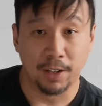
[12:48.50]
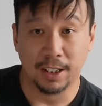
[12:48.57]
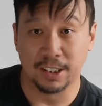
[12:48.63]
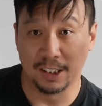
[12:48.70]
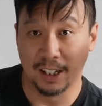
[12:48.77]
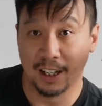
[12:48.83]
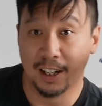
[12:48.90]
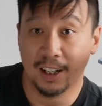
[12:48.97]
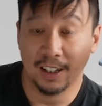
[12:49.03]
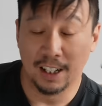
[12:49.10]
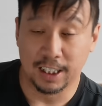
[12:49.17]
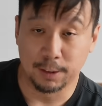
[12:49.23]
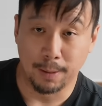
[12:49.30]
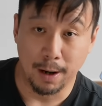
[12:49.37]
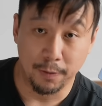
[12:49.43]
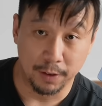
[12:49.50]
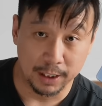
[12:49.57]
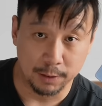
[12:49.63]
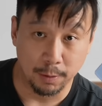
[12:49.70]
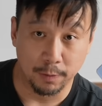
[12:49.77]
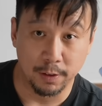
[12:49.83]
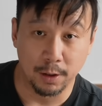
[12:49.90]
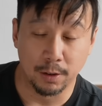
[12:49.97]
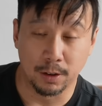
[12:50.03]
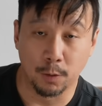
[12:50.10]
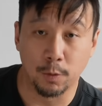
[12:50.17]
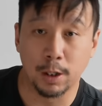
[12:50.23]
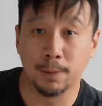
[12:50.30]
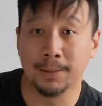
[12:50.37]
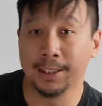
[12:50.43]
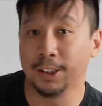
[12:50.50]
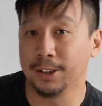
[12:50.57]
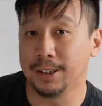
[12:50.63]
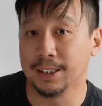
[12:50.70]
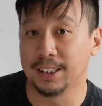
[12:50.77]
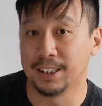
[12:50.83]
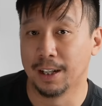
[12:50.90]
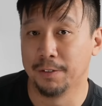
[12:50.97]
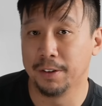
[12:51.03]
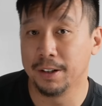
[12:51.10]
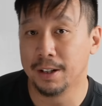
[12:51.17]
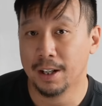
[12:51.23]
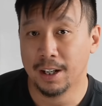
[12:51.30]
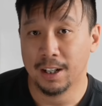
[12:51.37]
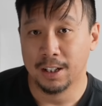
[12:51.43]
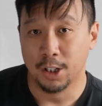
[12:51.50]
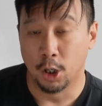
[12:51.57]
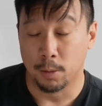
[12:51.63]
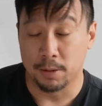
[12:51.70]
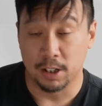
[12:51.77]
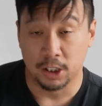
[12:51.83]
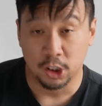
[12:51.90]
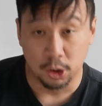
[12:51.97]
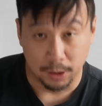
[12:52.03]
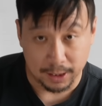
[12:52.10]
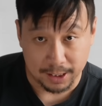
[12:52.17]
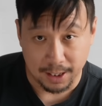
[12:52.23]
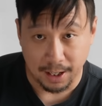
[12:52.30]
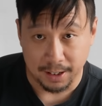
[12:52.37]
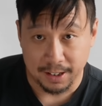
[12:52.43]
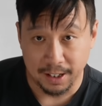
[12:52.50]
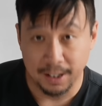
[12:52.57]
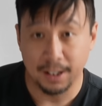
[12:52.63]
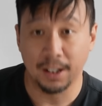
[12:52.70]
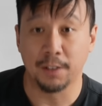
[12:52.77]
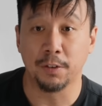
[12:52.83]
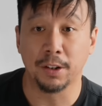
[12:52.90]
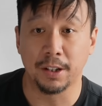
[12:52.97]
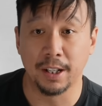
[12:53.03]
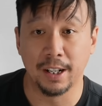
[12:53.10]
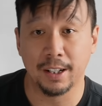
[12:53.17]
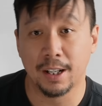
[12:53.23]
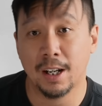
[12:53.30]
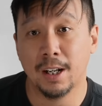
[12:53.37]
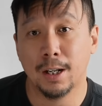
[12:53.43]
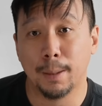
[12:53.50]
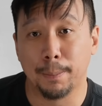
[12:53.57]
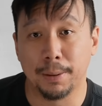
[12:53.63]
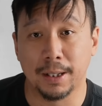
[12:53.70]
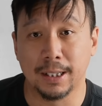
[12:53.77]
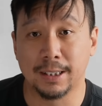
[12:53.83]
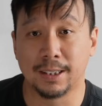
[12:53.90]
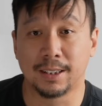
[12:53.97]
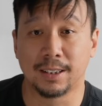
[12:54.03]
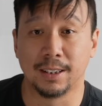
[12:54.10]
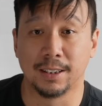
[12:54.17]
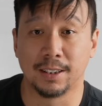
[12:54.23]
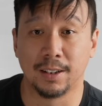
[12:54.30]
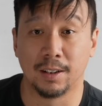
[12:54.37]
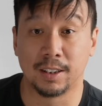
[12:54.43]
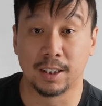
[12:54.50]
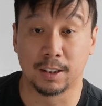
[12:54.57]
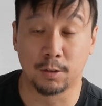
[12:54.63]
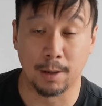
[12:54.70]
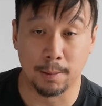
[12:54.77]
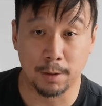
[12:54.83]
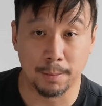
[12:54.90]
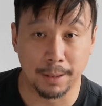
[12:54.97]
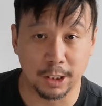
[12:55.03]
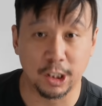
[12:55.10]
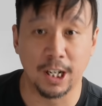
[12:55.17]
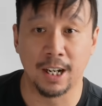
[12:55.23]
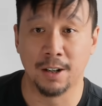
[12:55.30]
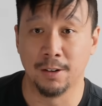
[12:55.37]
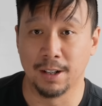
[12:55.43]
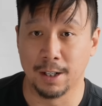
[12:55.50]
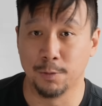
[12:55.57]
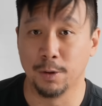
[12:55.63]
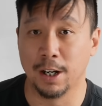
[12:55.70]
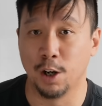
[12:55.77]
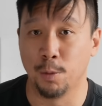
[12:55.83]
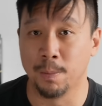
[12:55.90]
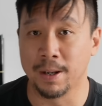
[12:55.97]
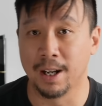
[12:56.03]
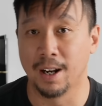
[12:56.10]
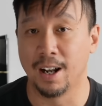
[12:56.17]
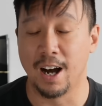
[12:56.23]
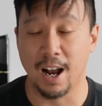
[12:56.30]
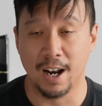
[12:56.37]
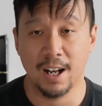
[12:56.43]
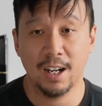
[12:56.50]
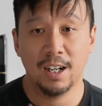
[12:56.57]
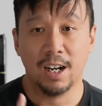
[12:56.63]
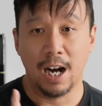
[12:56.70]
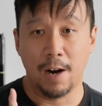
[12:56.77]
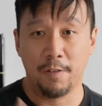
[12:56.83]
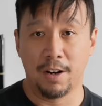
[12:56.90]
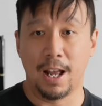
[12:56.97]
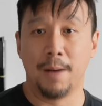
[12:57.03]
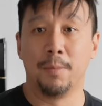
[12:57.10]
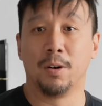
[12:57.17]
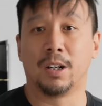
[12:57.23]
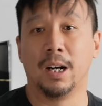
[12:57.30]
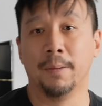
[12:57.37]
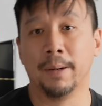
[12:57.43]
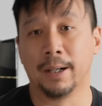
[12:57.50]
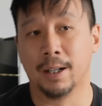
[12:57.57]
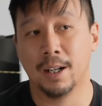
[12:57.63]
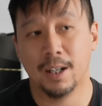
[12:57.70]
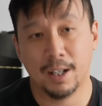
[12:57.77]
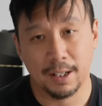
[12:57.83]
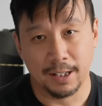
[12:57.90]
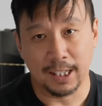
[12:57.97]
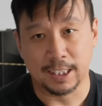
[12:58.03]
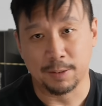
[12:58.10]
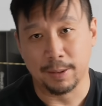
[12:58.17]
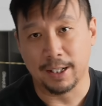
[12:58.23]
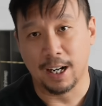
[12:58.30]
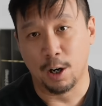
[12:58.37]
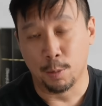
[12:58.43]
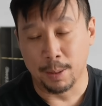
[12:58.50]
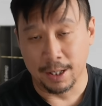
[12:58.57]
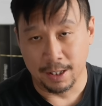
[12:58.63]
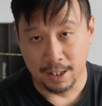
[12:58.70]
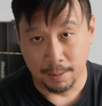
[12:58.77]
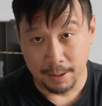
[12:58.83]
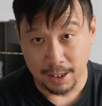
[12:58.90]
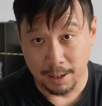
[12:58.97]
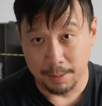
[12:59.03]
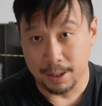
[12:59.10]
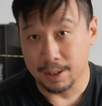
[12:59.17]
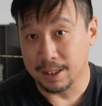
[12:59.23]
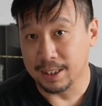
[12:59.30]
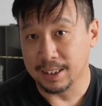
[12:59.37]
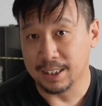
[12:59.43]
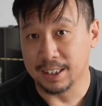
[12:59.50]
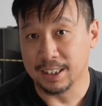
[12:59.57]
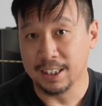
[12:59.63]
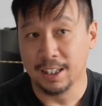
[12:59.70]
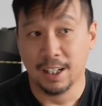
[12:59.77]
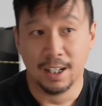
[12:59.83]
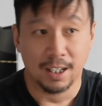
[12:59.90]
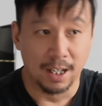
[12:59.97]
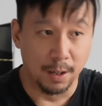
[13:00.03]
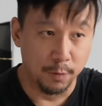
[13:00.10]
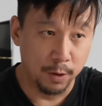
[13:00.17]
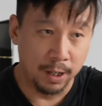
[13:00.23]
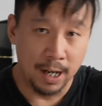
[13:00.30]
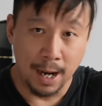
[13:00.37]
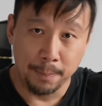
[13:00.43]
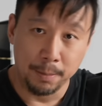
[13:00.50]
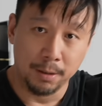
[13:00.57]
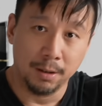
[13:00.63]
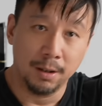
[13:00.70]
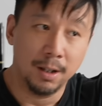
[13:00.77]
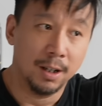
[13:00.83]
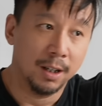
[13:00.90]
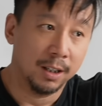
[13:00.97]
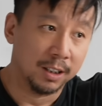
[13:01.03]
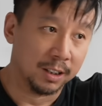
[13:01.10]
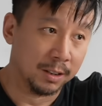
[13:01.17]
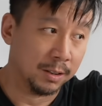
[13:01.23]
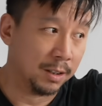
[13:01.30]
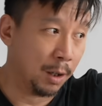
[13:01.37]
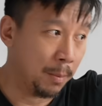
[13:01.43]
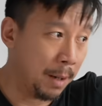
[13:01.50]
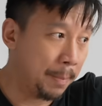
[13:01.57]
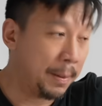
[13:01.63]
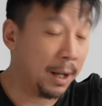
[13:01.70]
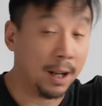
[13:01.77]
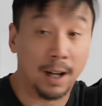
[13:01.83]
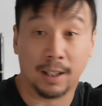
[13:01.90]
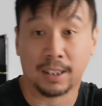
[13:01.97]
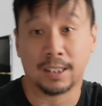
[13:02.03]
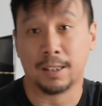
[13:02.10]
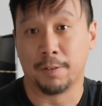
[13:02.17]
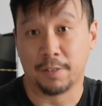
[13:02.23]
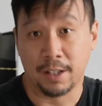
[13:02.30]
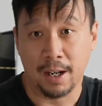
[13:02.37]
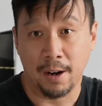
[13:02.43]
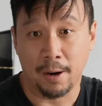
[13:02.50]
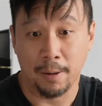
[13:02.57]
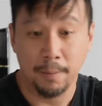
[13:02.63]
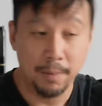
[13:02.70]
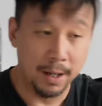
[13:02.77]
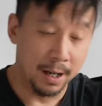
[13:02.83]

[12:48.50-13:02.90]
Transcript: So yeah, that's why for this review of the Realme GT7. I hope you enjoyed this content. If you did, please consider subscribing to my channel. It will help me a lot. I have a lot more coming. Next week, I'll be in WWDC covering Apple, so there might be a lot of stuff there.